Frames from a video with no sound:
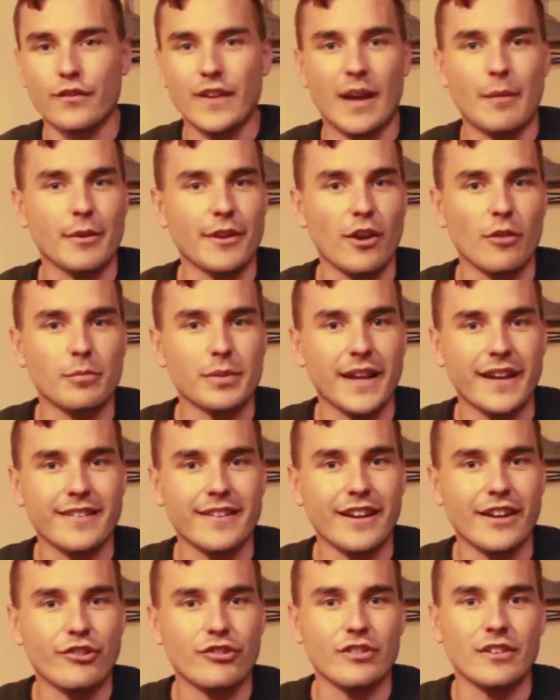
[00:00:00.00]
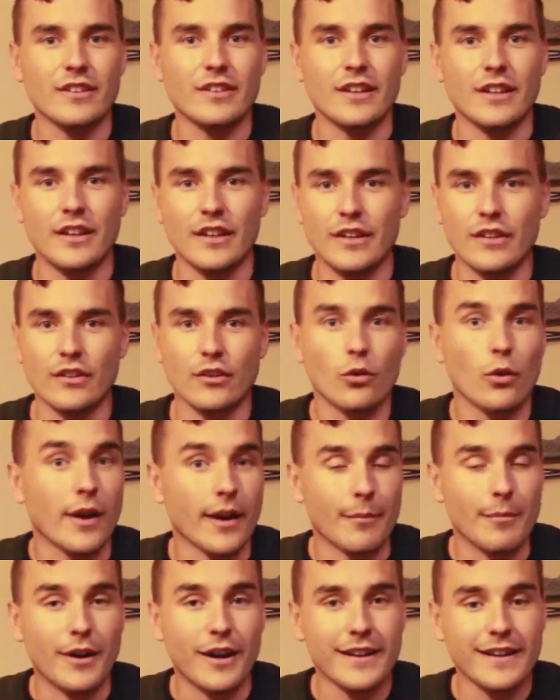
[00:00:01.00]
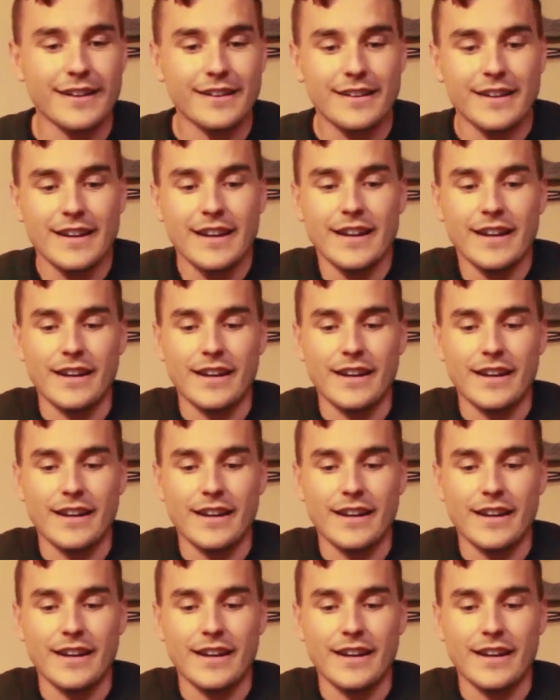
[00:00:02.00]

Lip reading: family-owned plantation in Guatemala.